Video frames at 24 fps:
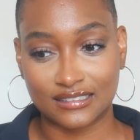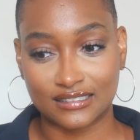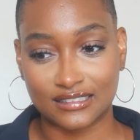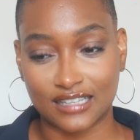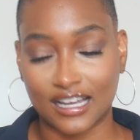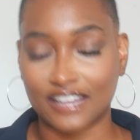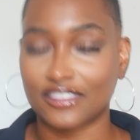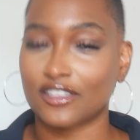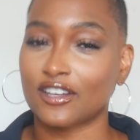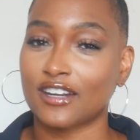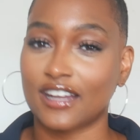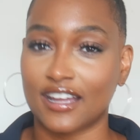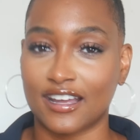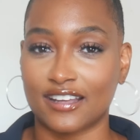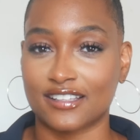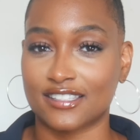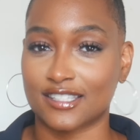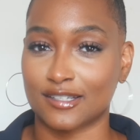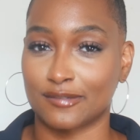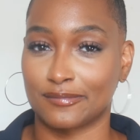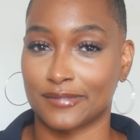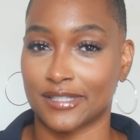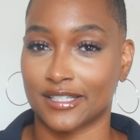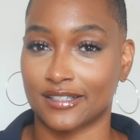I thought I had
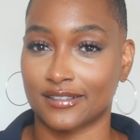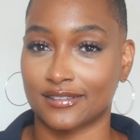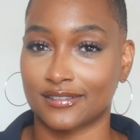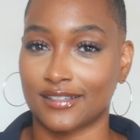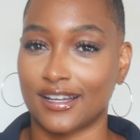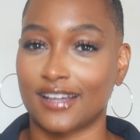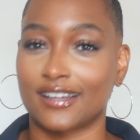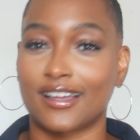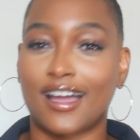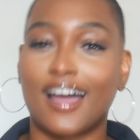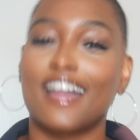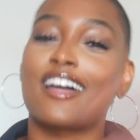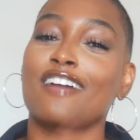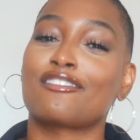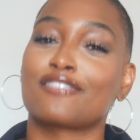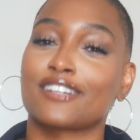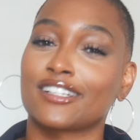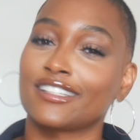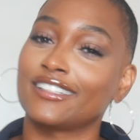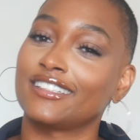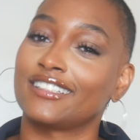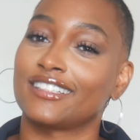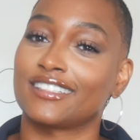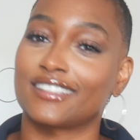something there. I, I
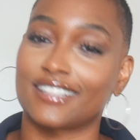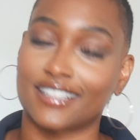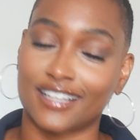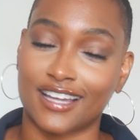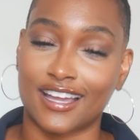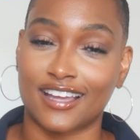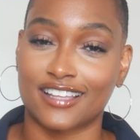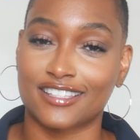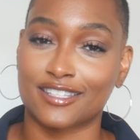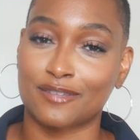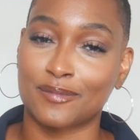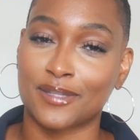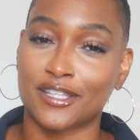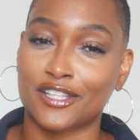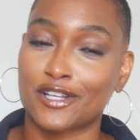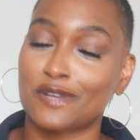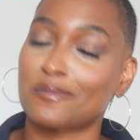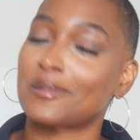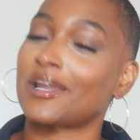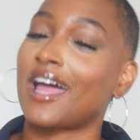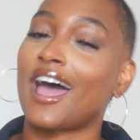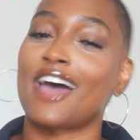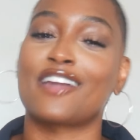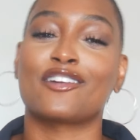really did think I had something there,
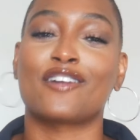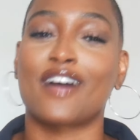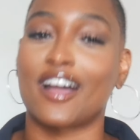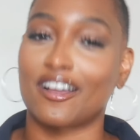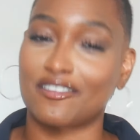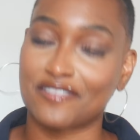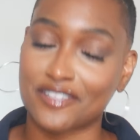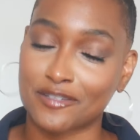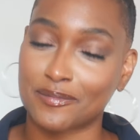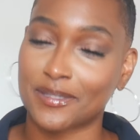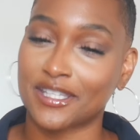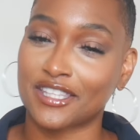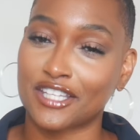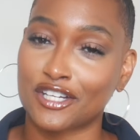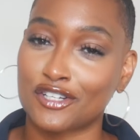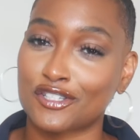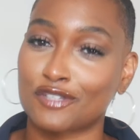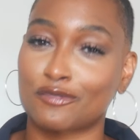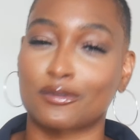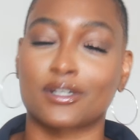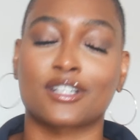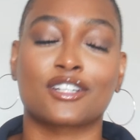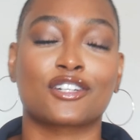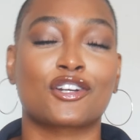but I don't have something there,
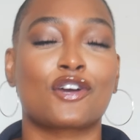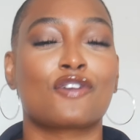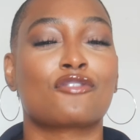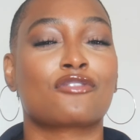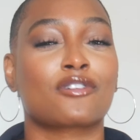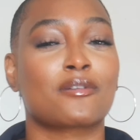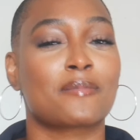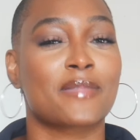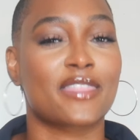so we're gonna go from